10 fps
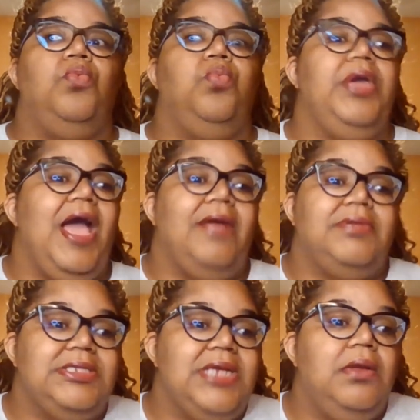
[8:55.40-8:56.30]
we have
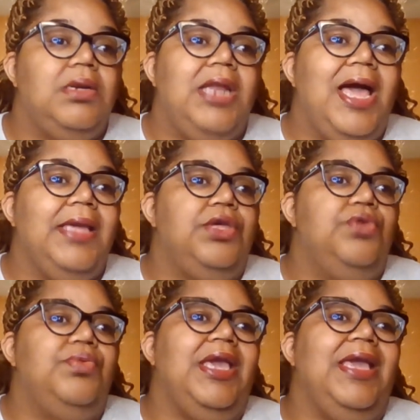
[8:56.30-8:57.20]
to tell her, like,
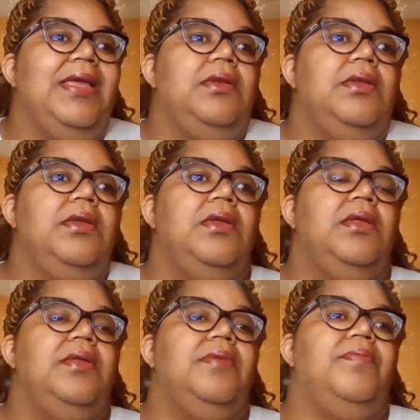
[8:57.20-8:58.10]
you can't,
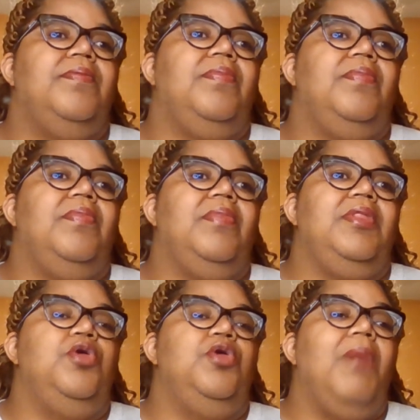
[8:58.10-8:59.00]

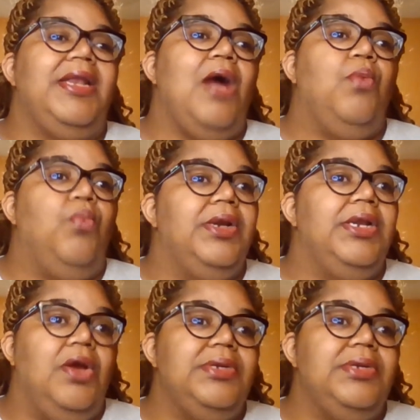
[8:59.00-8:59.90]
you might not want
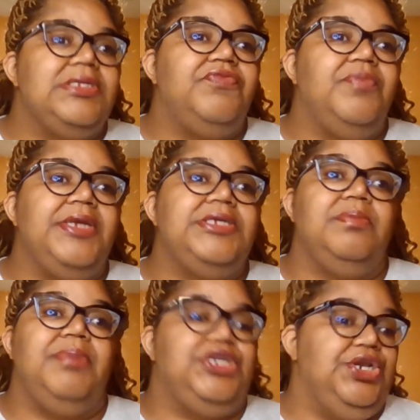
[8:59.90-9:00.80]
to know this
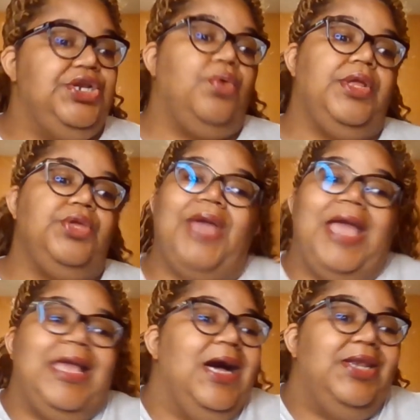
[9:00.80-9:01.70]
information, but you know it. You
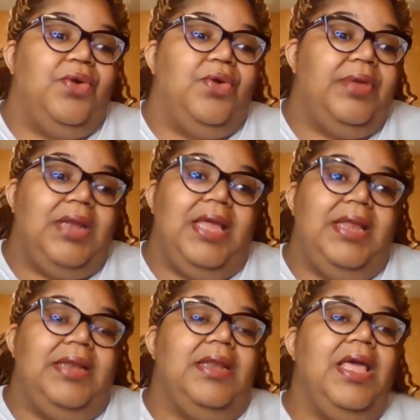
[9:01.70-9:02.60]
can't unknow it,
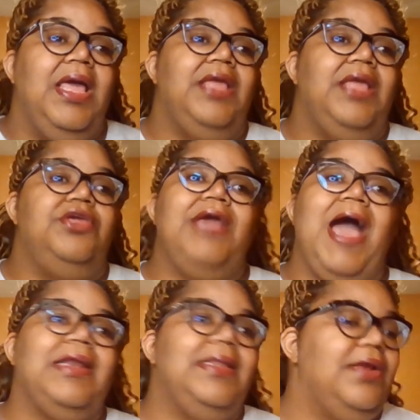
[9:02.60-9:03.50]
and you
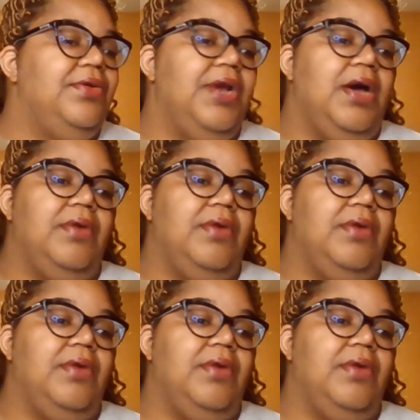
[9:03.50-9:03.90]
got to let her know.